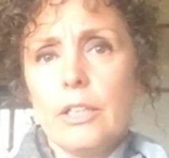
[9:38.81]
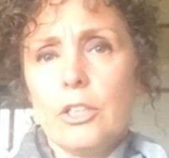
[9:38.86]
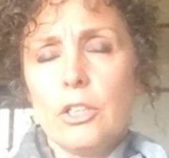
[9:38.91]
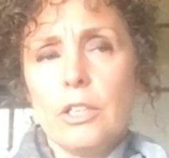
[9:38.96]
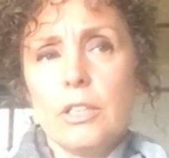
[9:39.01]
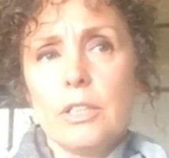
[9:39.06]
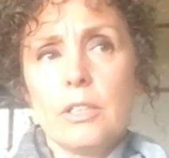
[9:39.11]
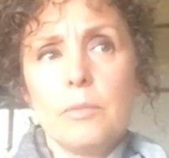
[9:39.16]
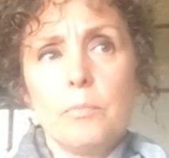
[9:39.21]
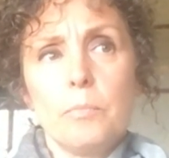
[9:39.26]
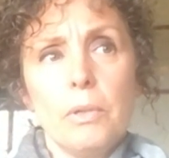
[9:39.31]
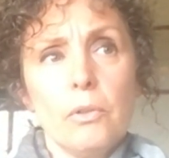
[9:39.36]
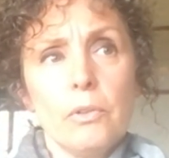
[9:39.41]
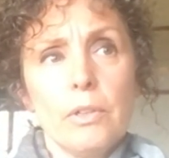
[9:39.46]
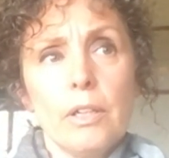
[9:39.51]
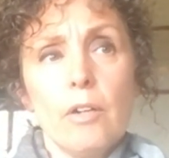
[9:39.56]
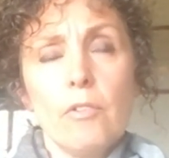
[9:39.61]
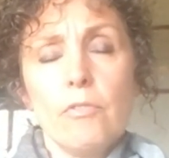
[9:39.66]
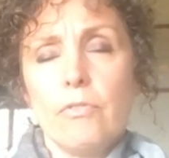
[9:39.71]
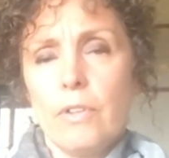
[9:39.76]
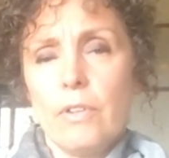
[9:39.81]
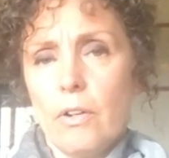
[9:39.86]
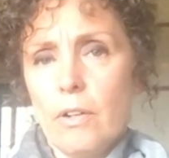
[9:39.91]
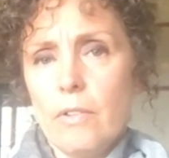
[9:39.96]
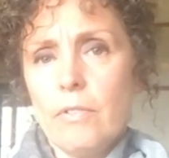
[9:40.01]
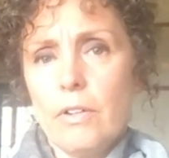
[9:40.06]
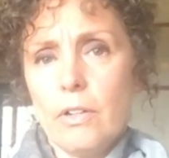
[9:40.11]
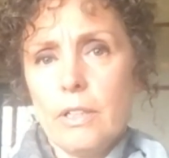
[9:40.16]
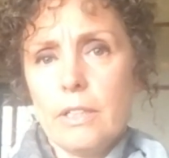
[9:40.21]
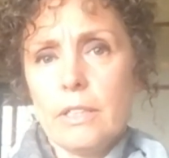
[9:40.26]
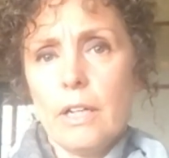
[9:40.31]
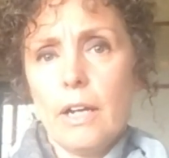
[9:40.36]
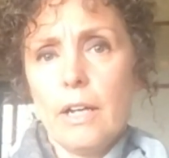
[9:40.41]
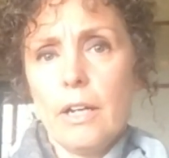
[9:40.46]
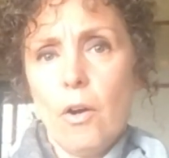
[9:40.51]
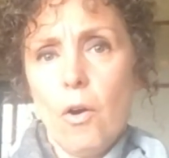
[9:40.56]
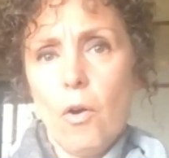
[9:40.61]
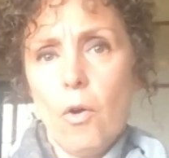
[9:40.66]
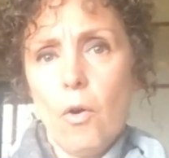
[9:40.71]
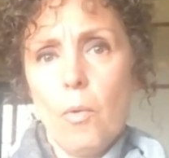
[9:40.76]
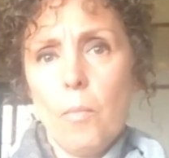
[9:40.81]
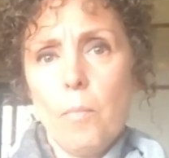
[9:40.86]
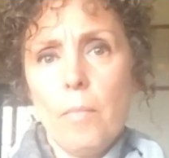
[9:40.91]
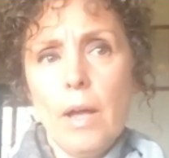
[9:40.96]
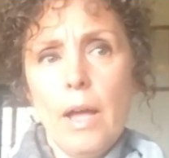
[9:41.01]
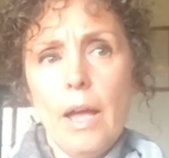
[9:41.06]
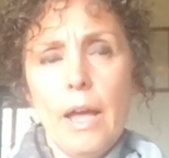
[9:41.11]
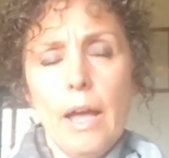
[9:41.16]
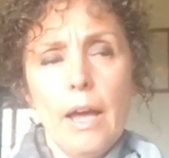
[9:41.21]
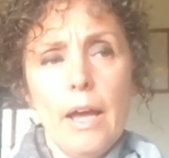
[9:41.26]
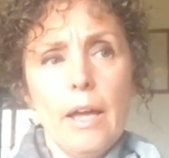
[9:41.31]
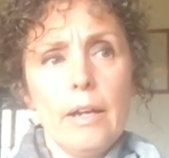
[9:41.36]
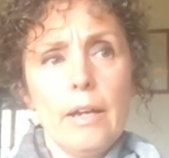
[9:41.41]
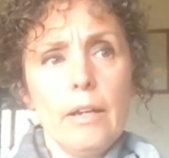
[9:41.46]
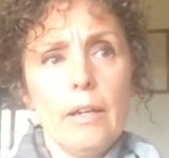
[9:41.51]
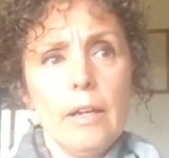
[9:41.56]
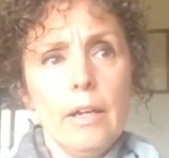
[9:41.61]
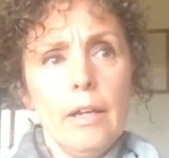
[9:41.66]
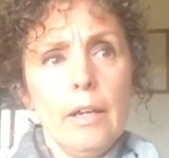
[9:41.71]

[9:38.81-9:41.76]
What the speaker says: She's building a very, very tight home, and